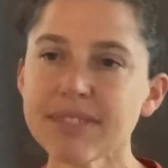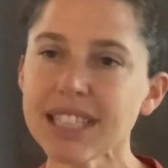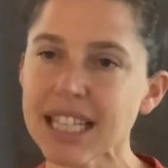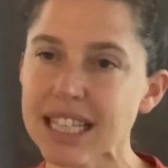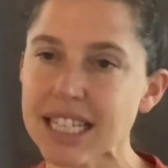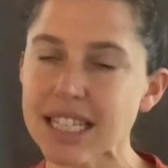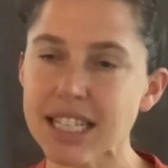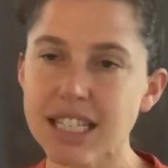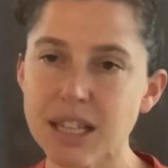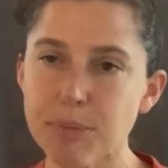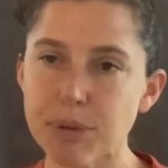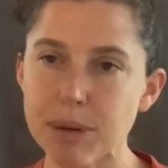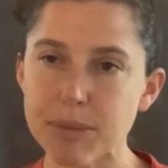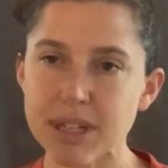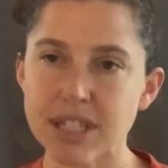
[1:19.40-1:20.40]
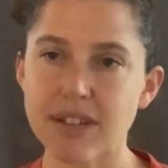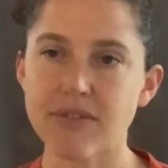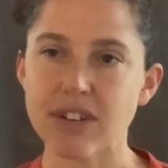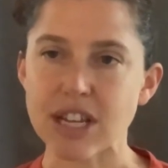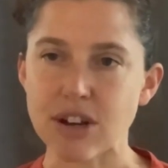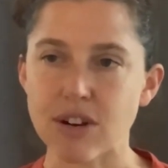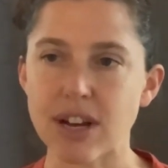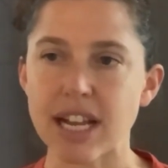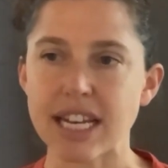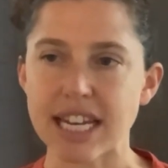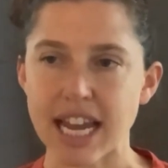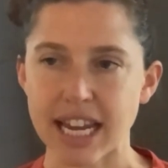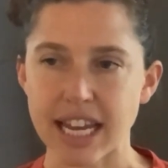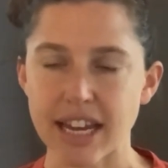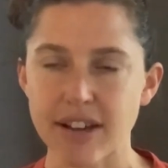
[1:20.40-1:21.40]
This is the premise of Nico el
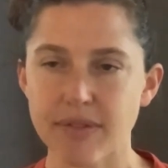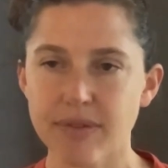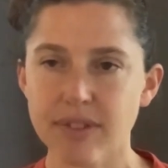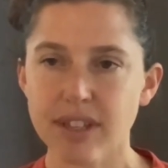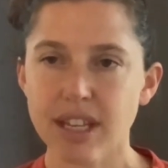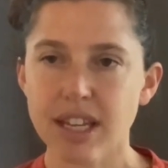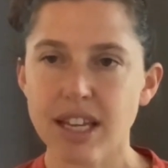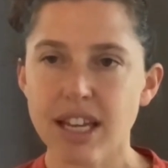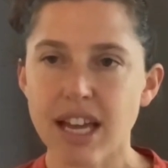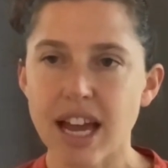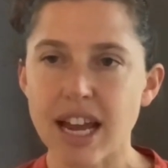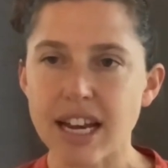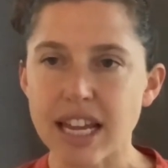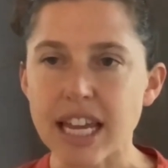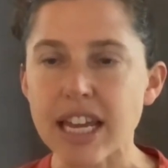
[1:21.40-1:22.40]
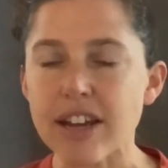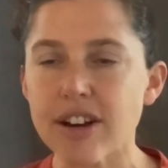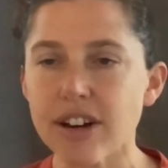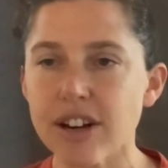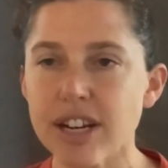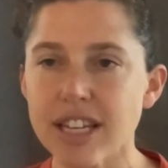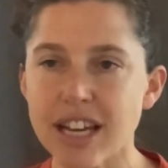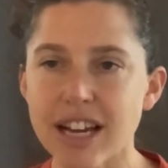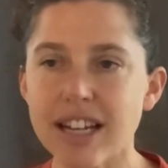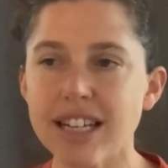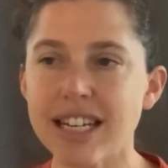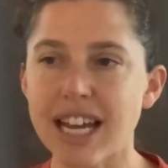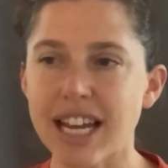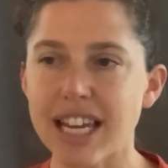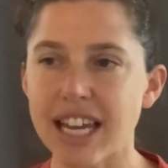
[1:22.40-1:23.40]
Nieque, an eager young
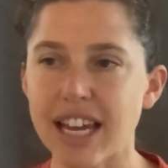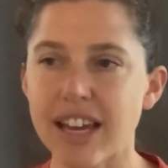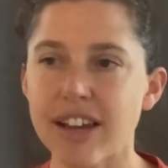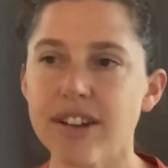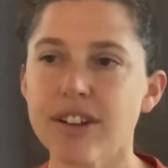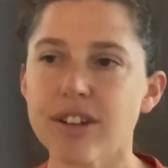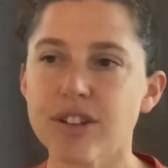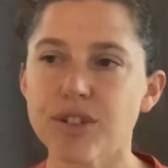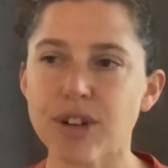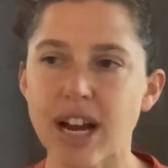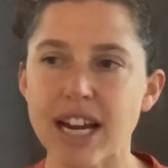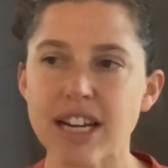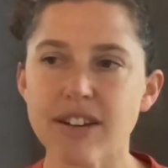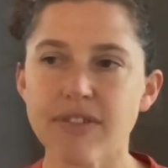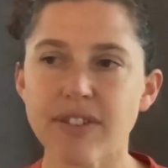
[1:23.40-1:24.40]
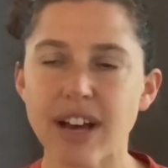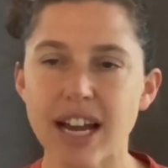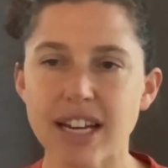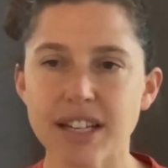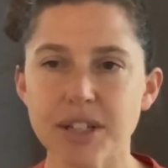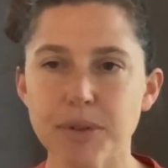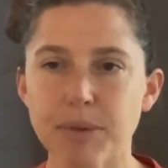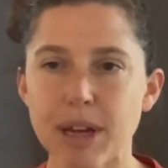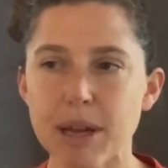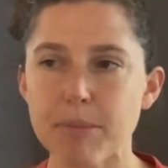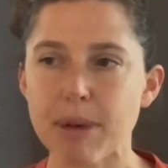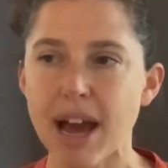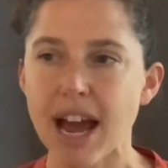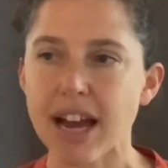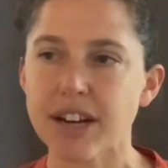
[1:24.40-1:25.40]
nieque trying to find his way
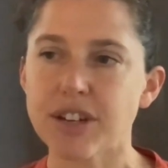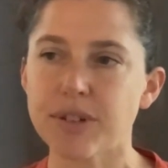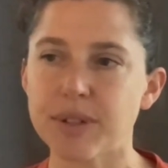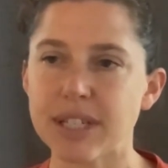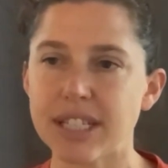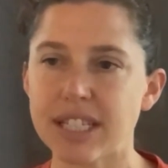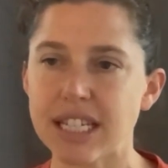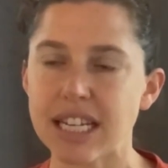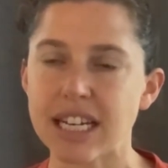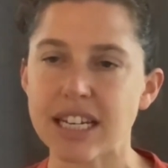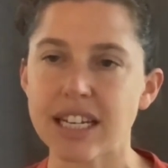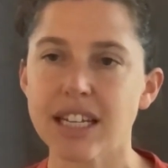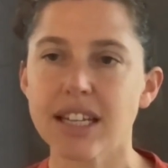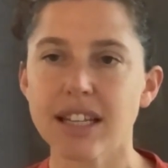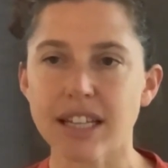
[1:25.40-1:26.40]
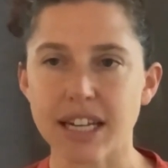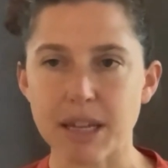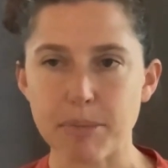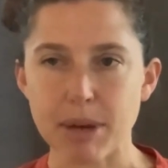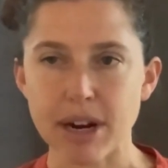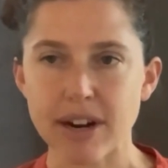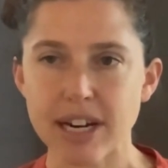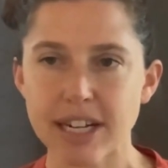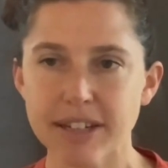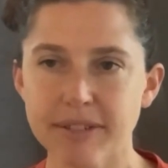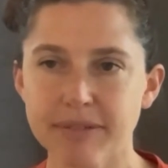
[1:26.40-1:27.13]
back to a seed that he buried.